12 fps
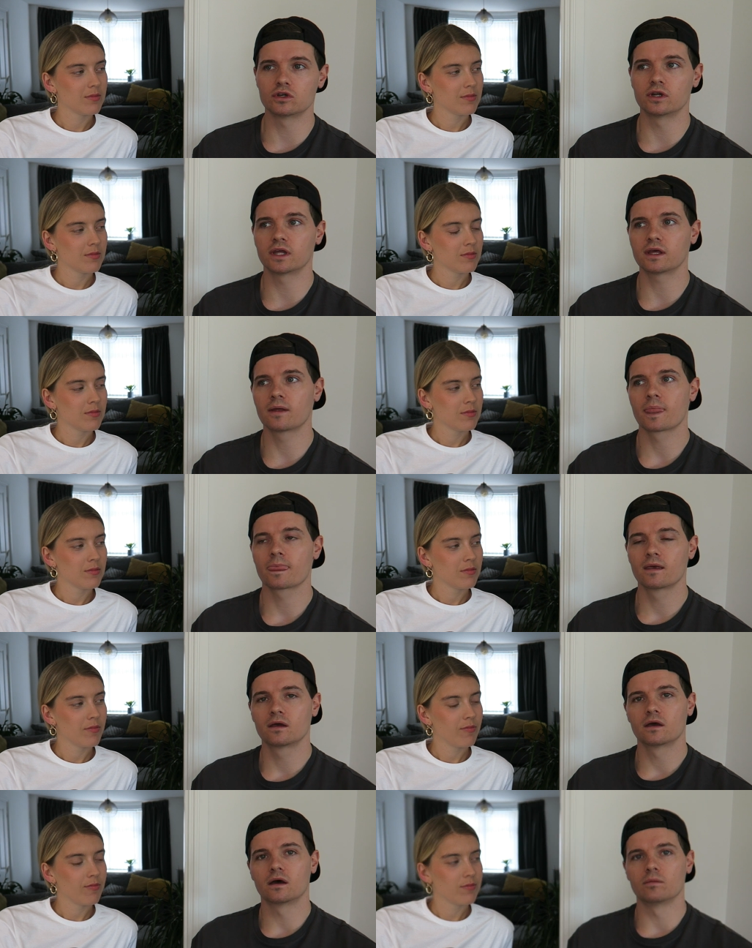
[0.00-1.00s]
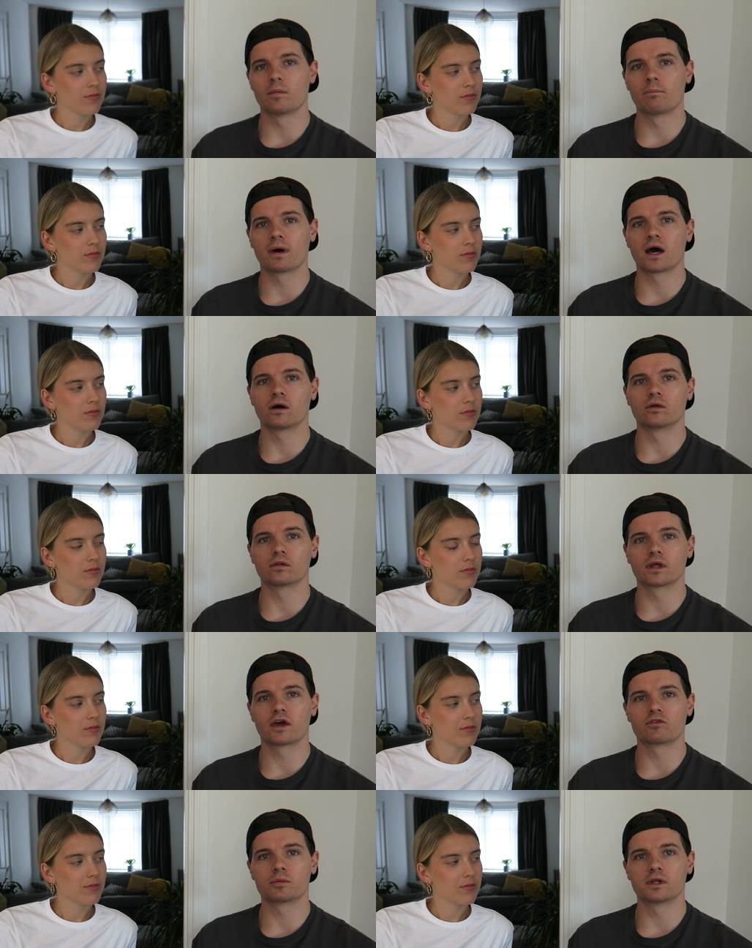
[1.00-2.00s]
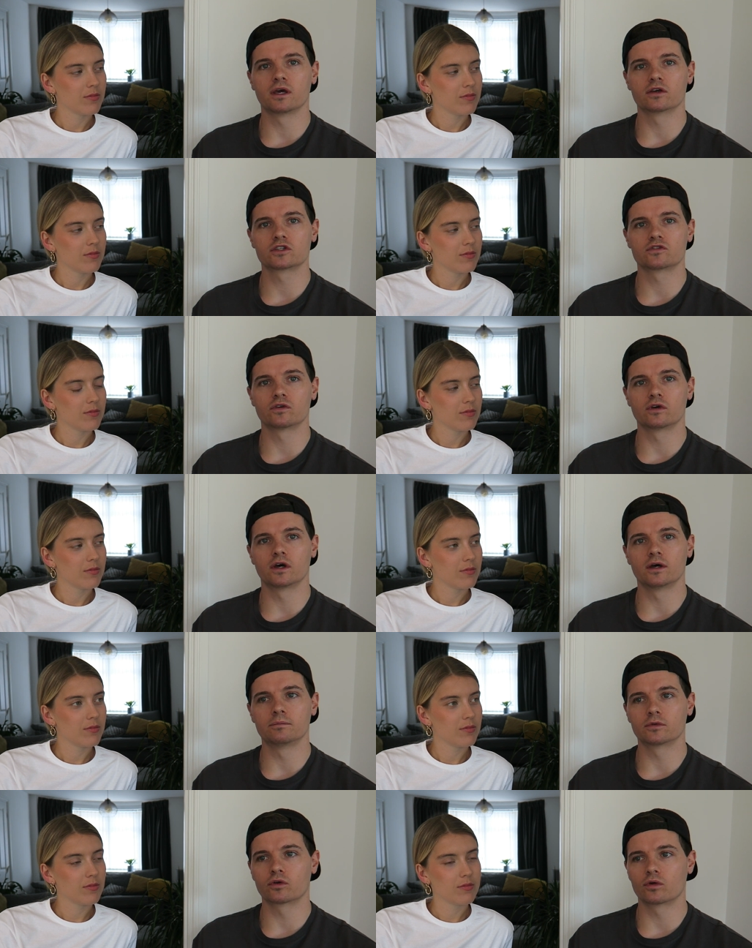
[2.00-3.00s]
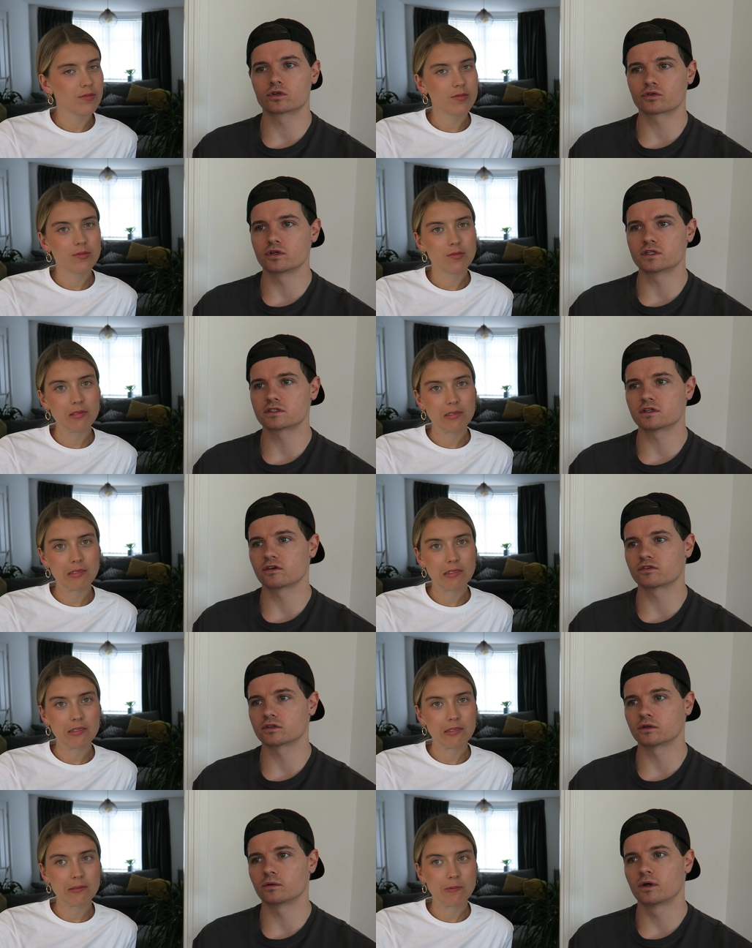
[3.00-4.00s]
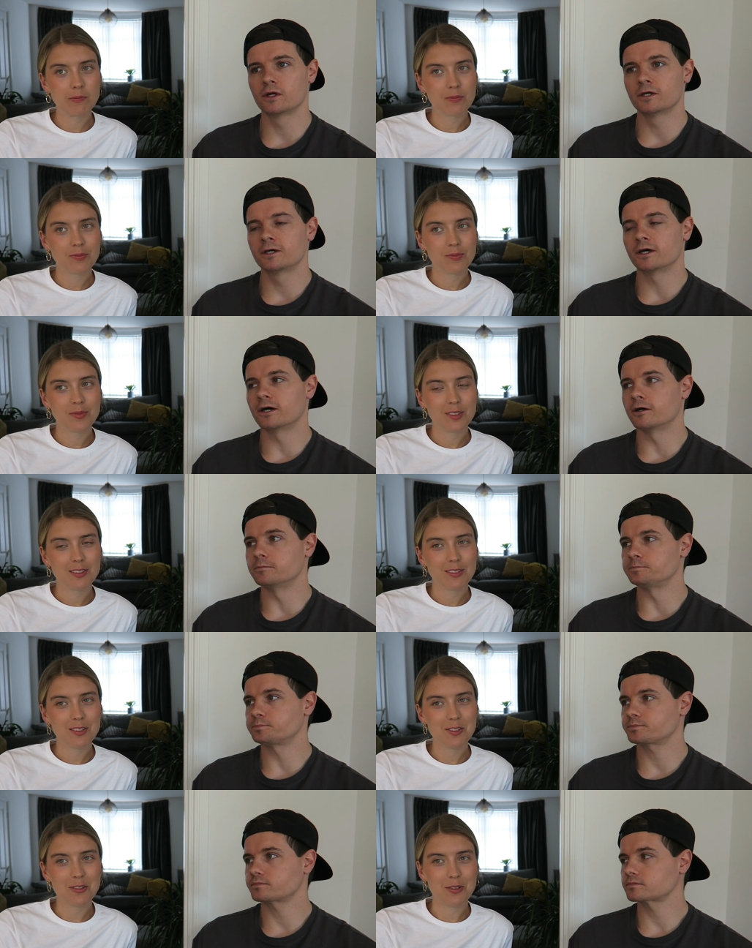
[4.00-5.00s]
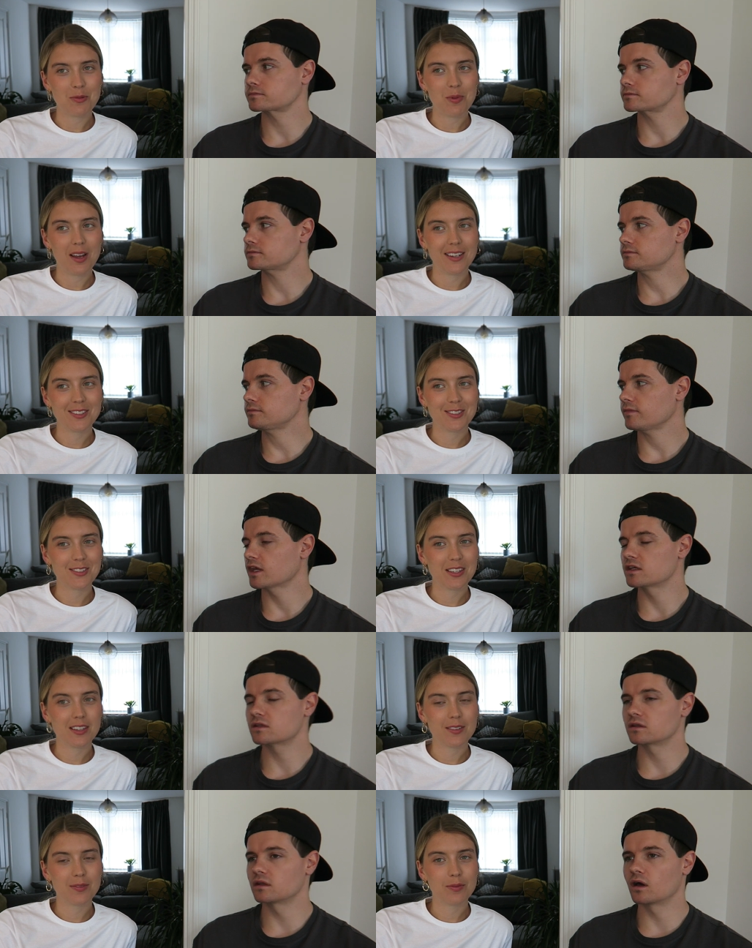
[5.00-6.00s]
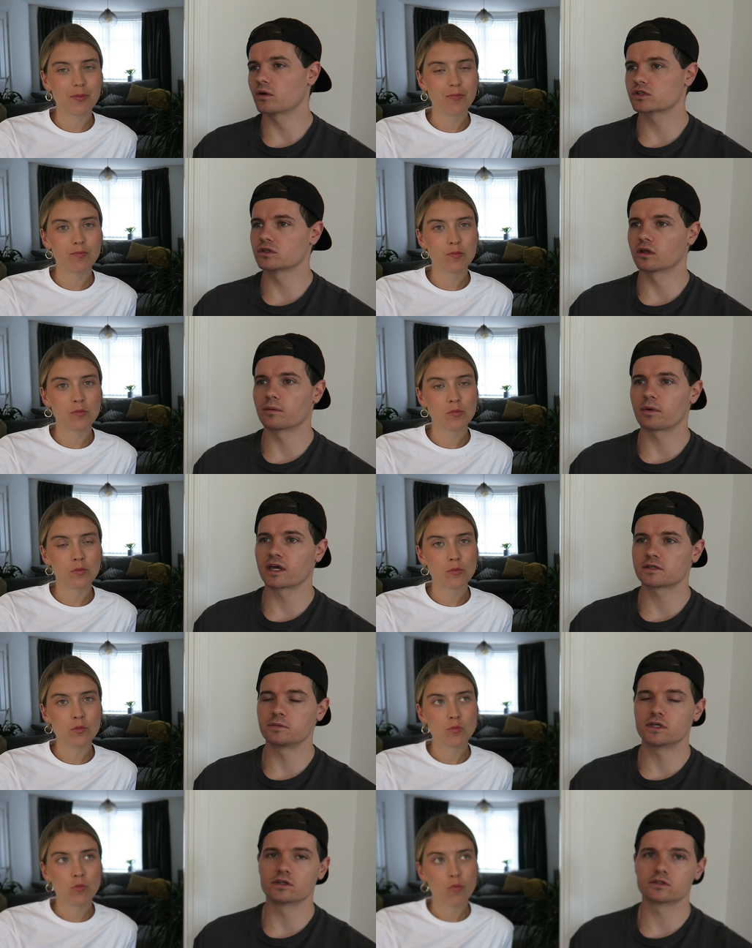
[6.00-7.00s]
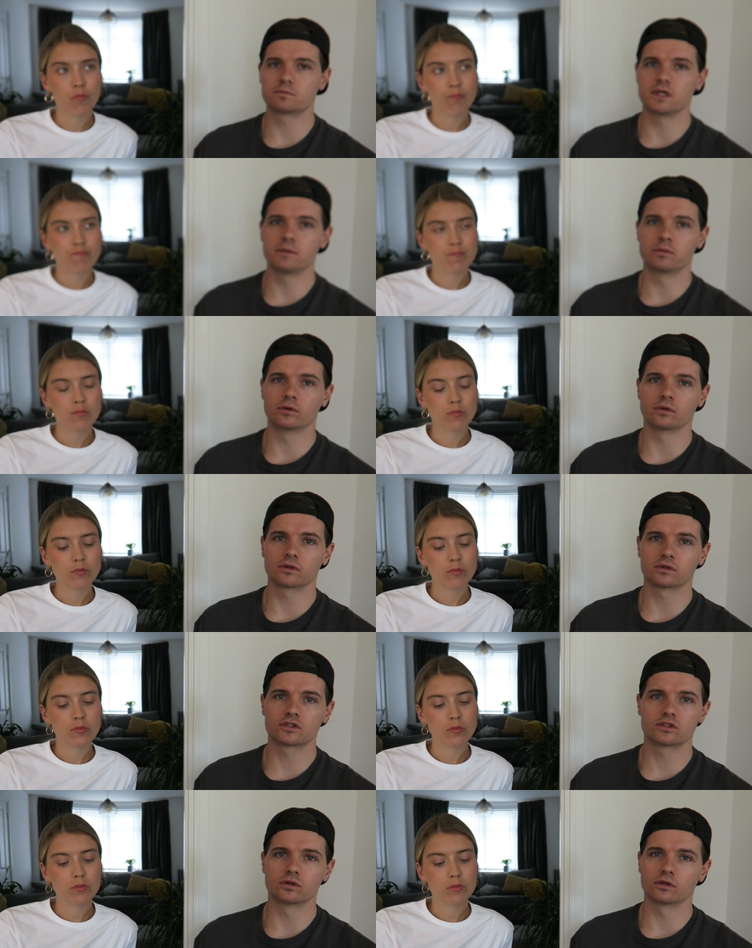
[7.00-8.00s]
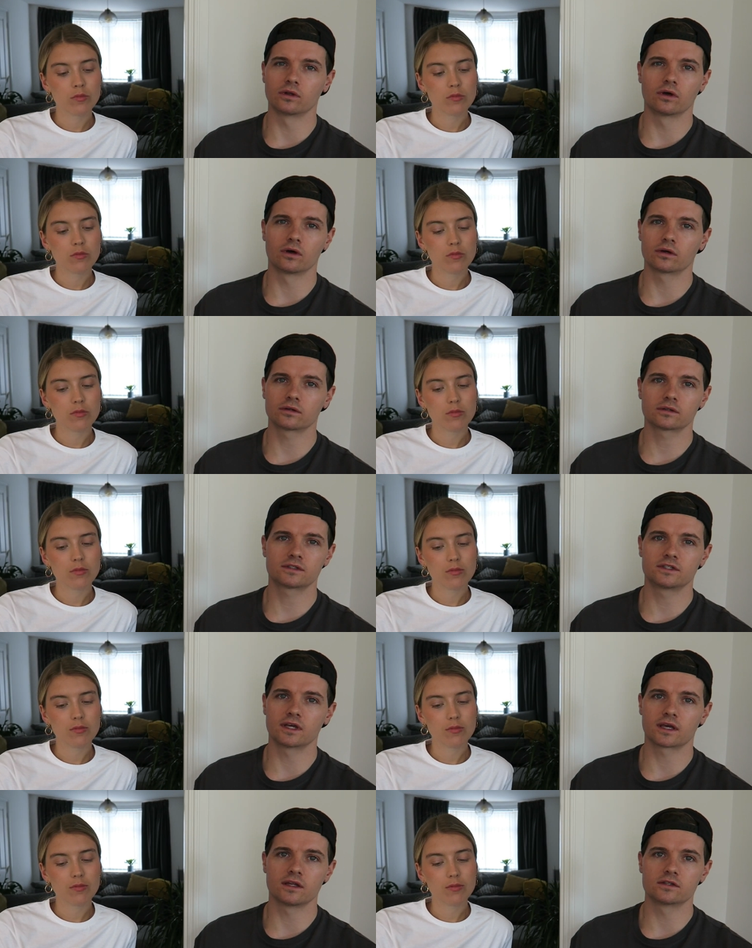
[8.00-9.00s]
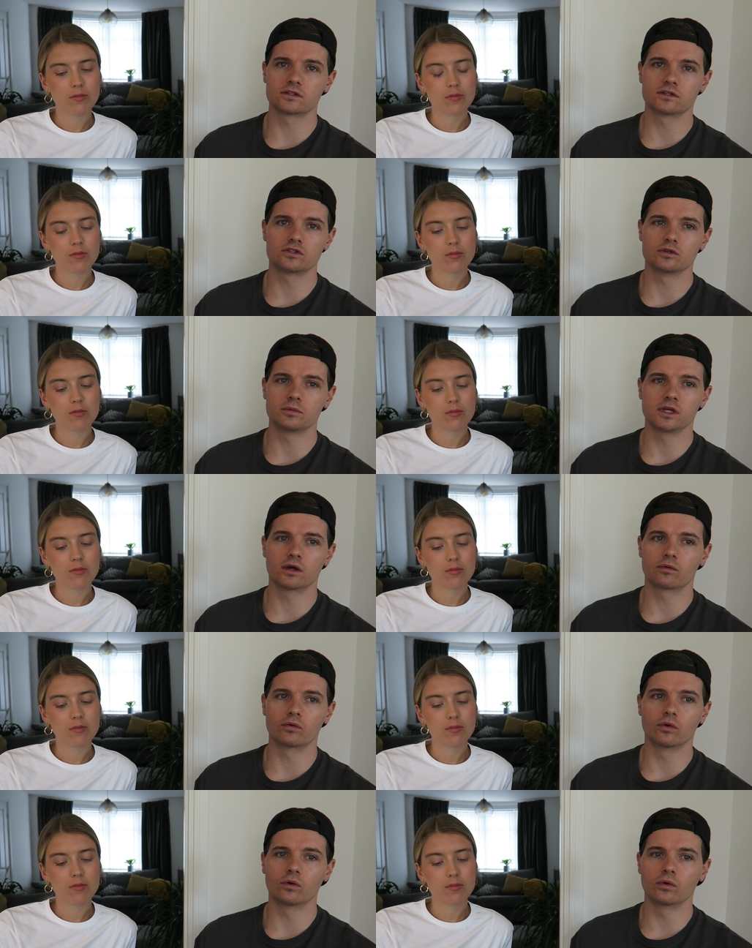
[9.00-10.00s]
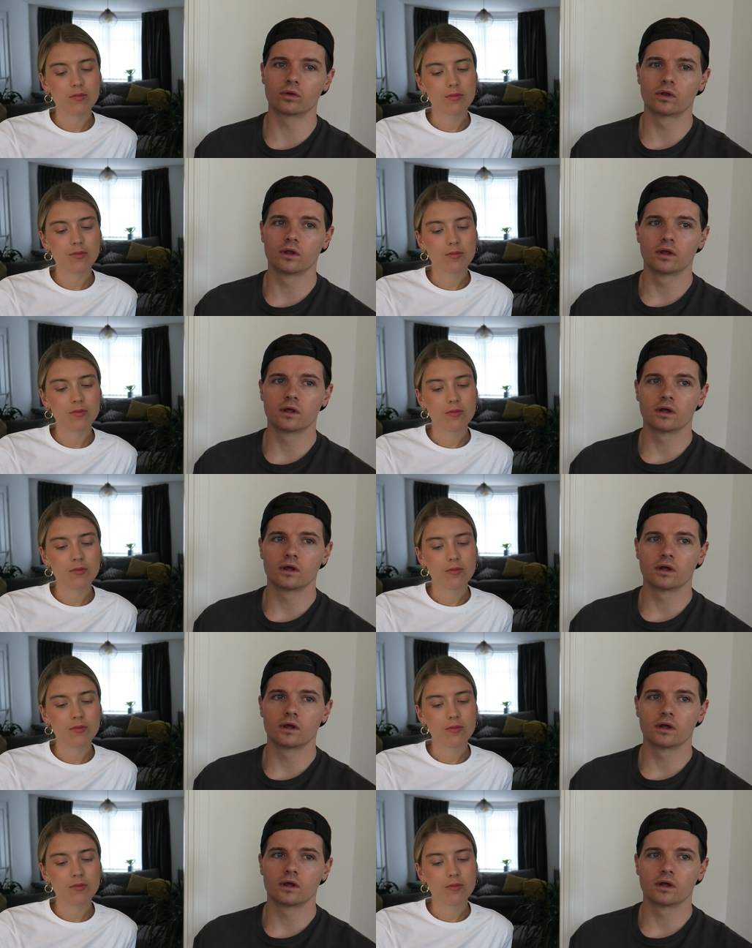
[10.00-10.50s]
Speaker 1: early, um, battle everybody else for um, groceries and stuff. So um, it's
Speaker 2: not the best,
Speaker 1: is it? No, it's not the best because people still not sticking to the two meter rule.